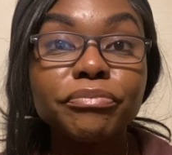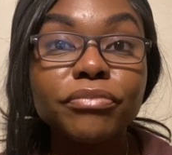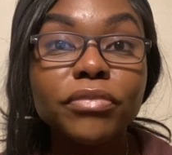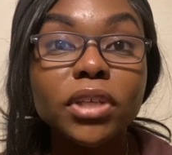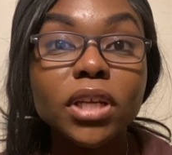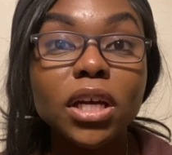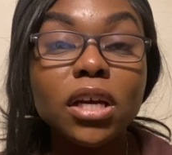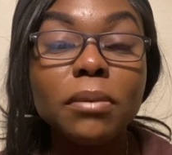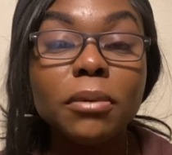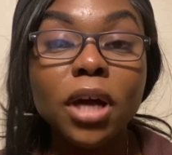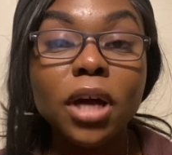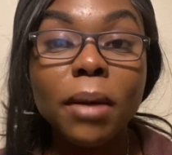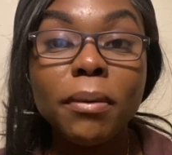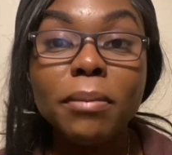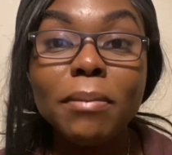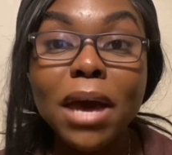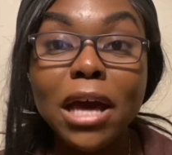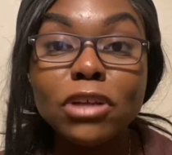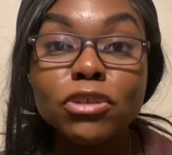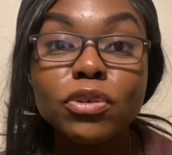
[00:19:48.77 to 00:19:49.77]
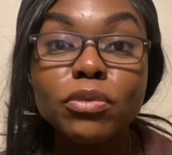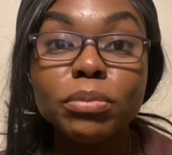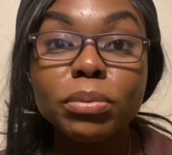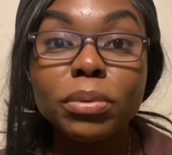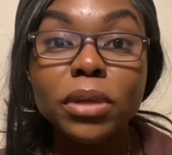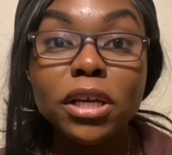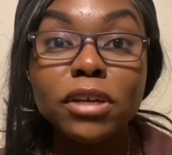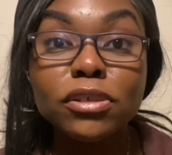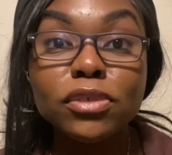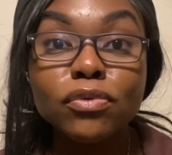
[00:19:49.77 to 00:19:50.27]
coming back to
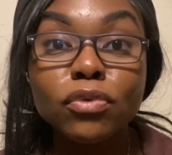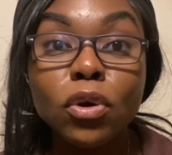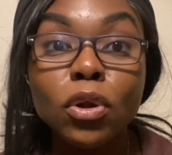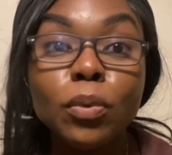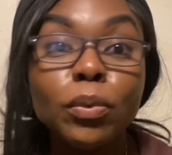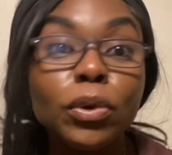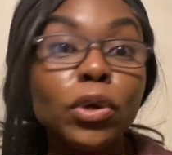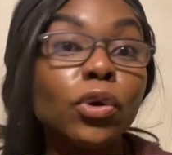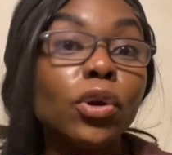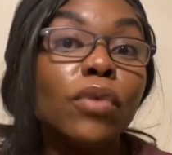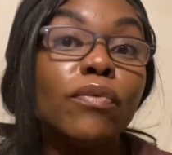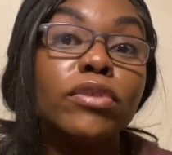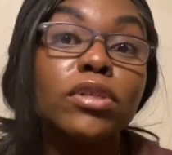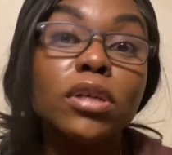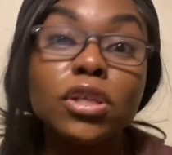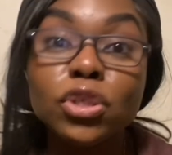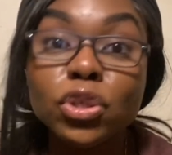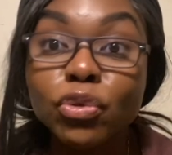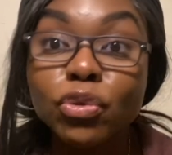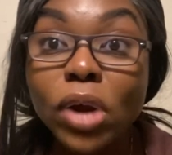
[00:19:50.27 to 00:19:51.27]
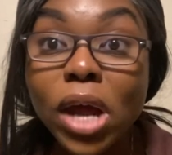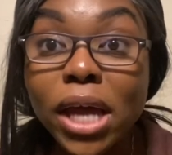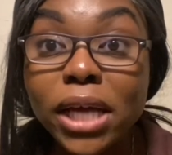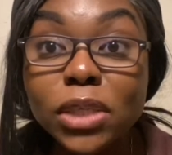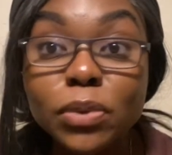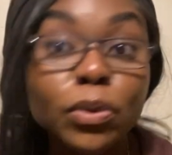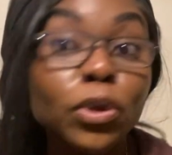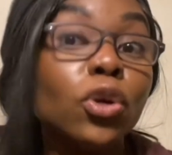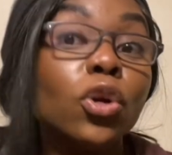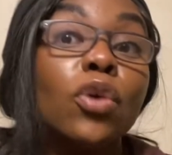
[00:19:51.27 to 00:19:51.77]
play his role. We don't know if he's going to
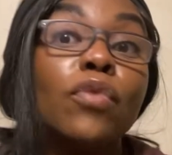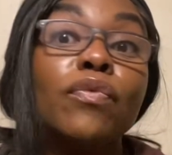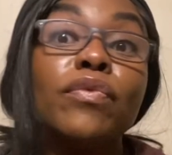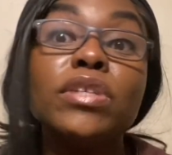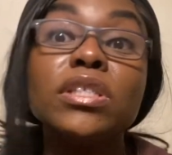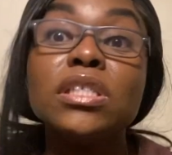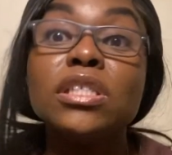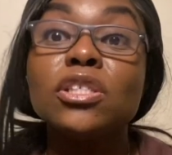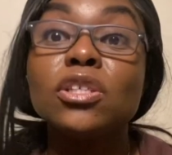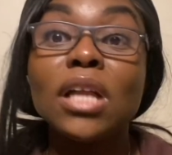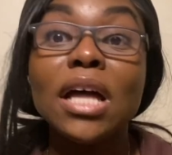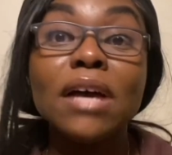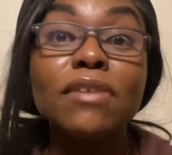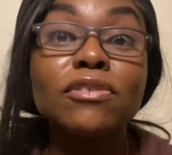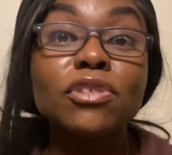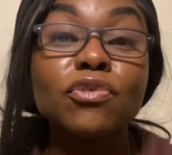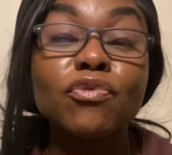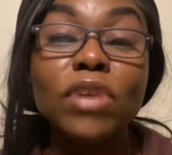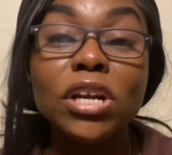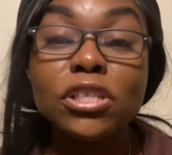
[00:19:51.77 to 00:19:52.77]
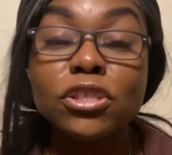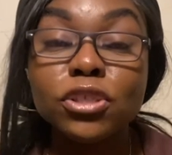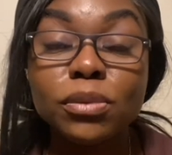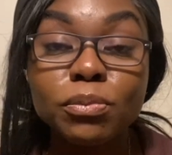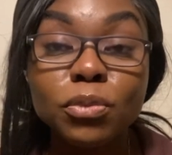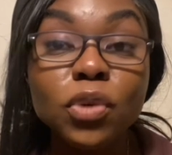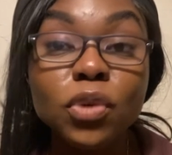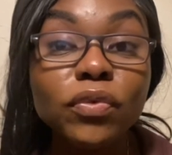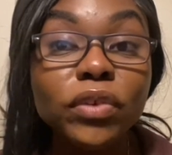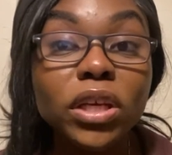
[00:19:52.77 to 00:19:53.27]
direct. We don't know if he still has the rights to
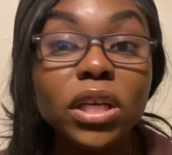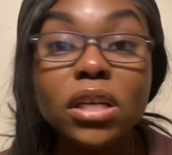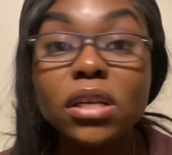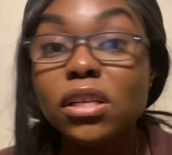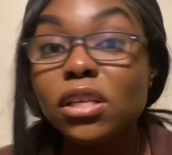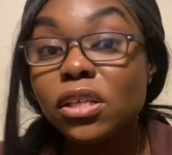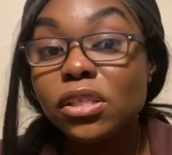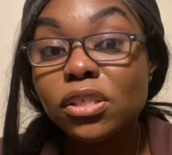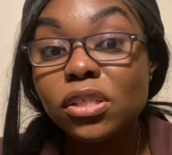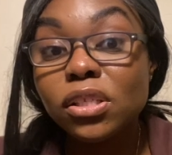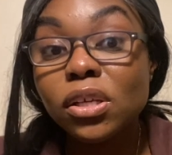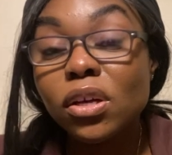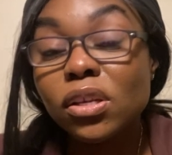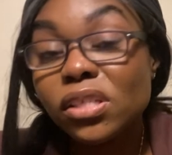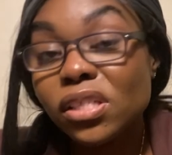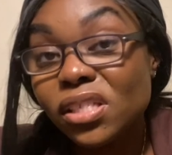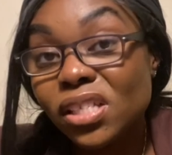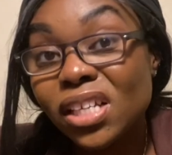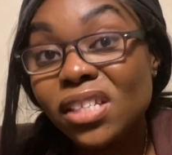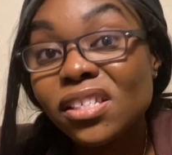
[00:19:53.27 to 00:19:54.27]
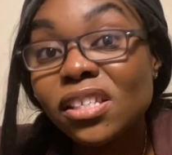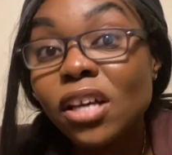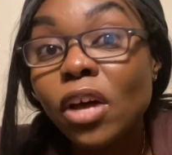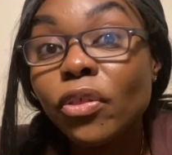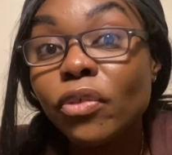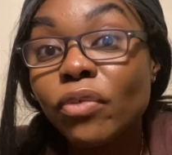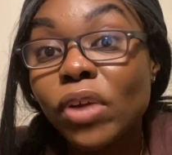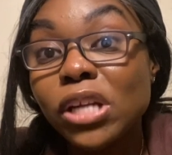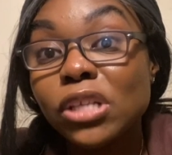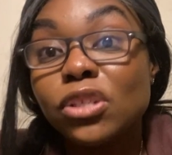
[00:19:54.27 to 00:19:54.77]
the movie. He can sell
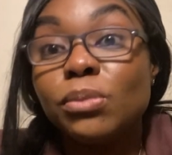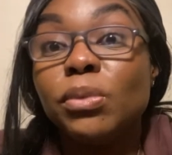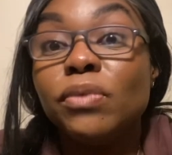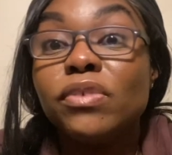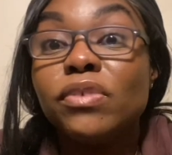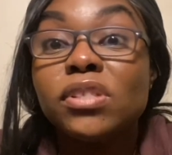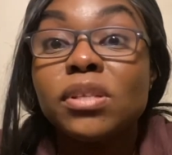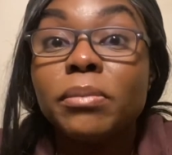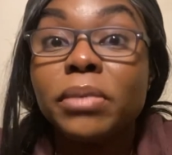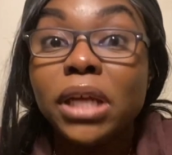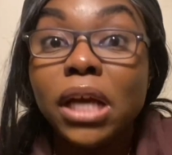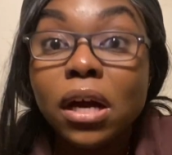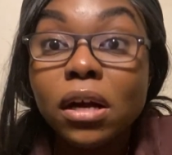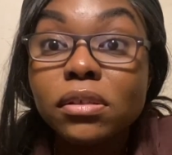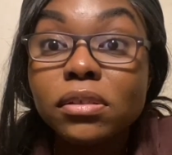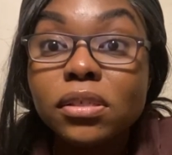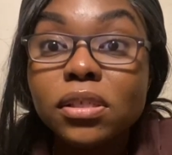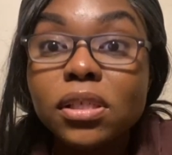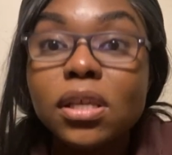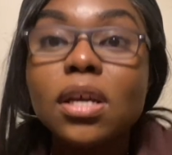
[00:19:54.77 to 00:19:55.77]
the rights to the movie to somebody else.